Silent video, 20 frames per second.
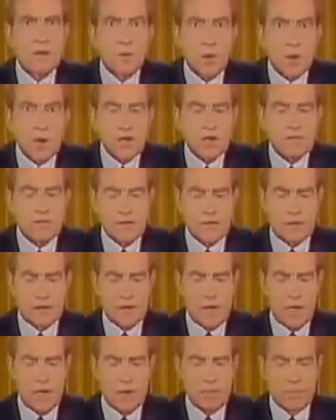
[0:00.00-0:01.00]
were in
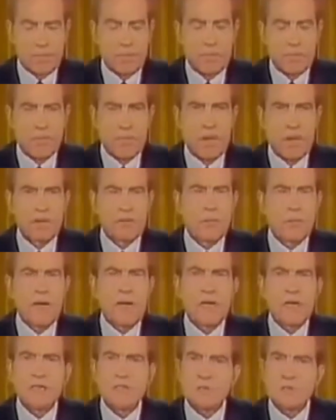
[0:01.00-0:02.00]
Vietnam. As
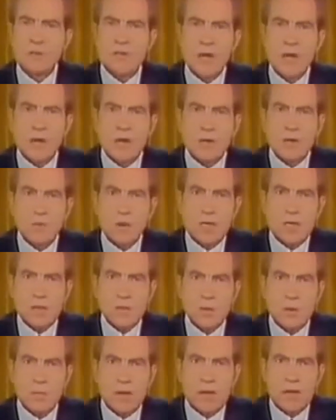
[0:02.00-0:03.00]
many as 300 a
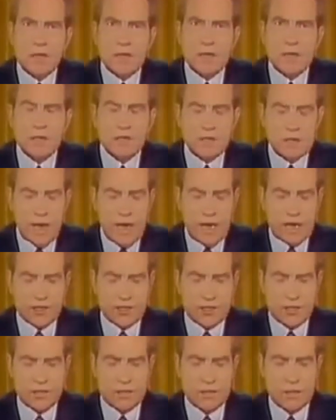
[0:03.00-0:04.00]
week were being killed in
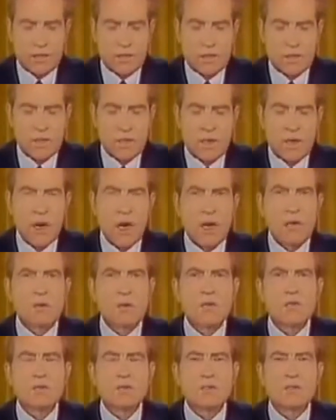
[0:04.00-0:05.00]
action.
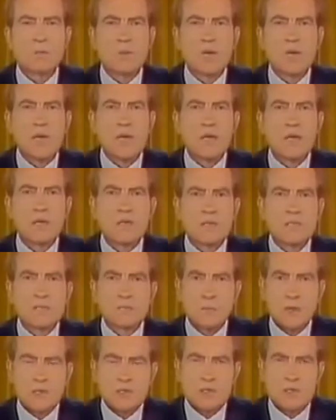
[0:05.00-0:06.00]
Hundreds were held
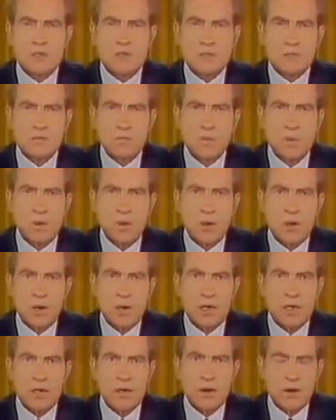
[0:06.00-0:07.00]
as prisoners of
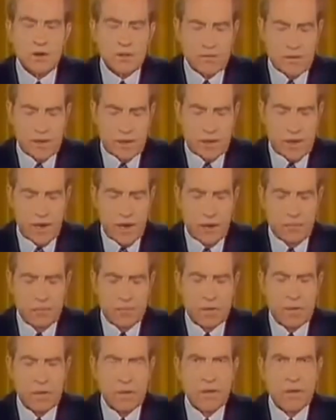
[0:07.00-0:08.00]
war in North Vietnam.
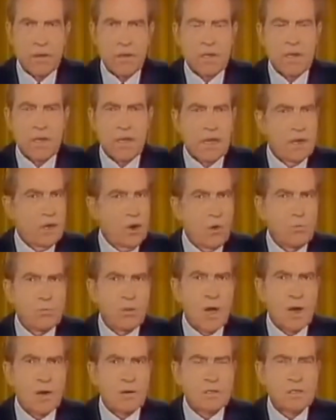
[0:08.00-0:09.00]
And no
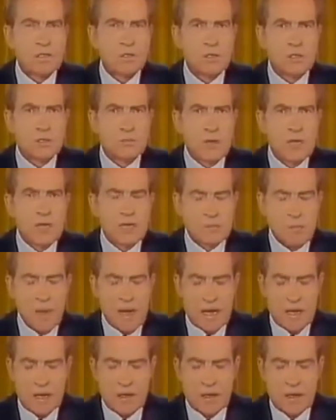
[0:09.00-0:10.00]
progress was being
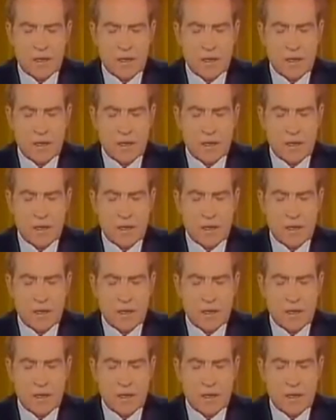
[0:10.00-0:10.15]
made